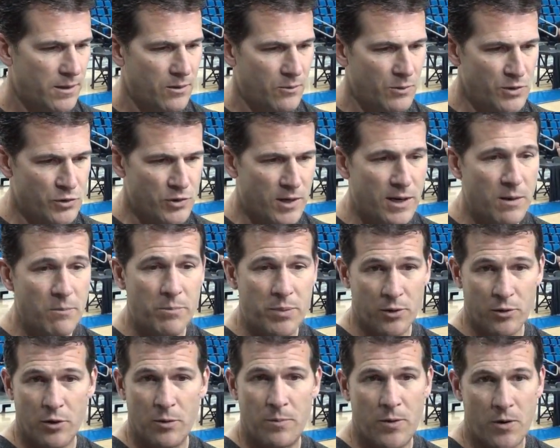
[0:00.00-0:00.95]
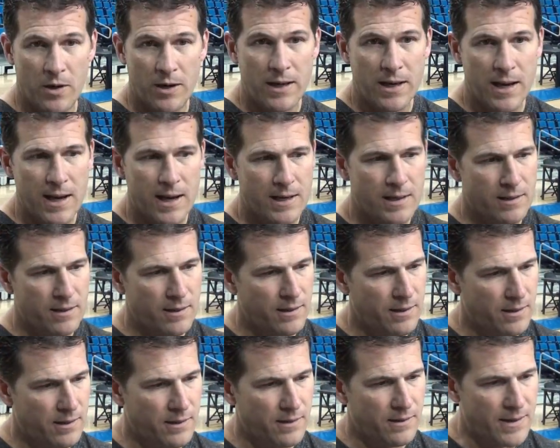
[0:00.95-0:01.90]
We try to build upon that,
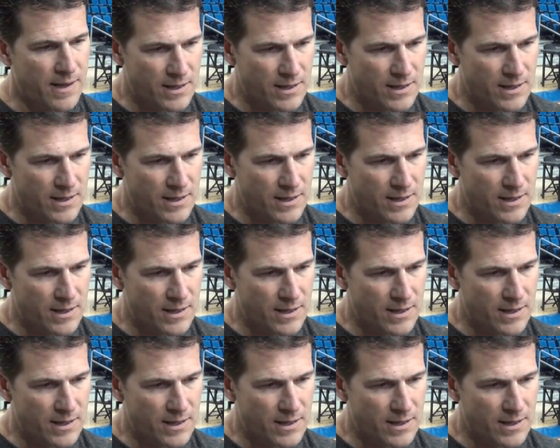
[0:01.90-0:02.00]
and